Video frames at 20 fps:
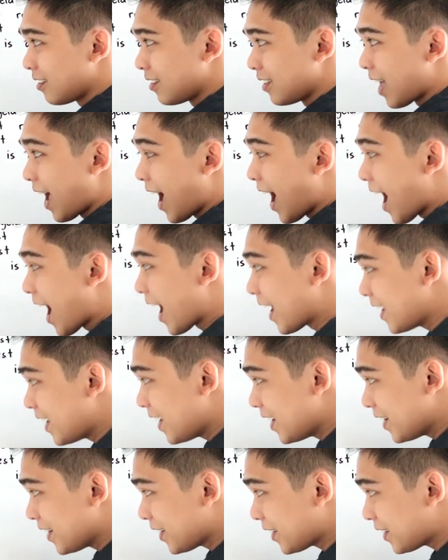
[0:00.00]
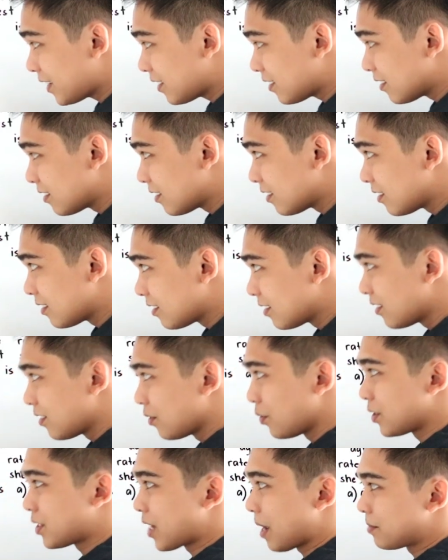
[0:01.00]
The I here
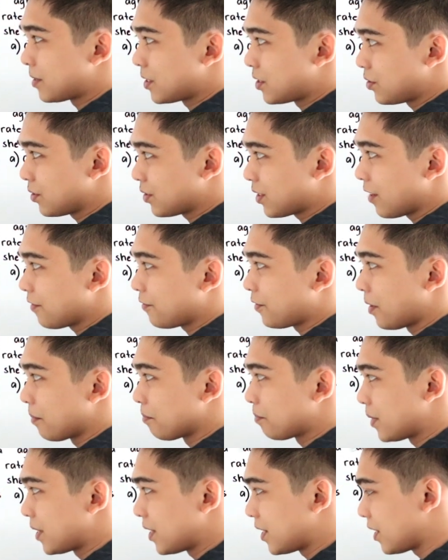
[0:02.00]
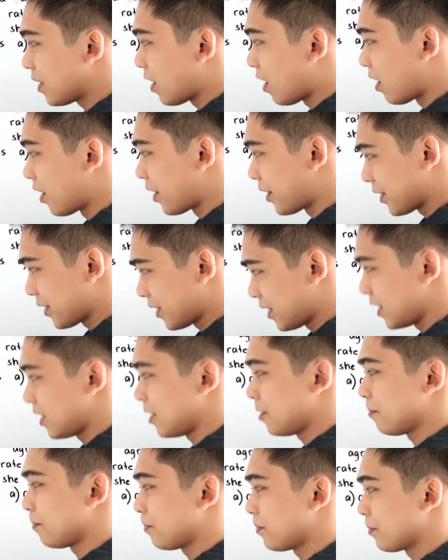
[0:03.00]
is substituted from PRT.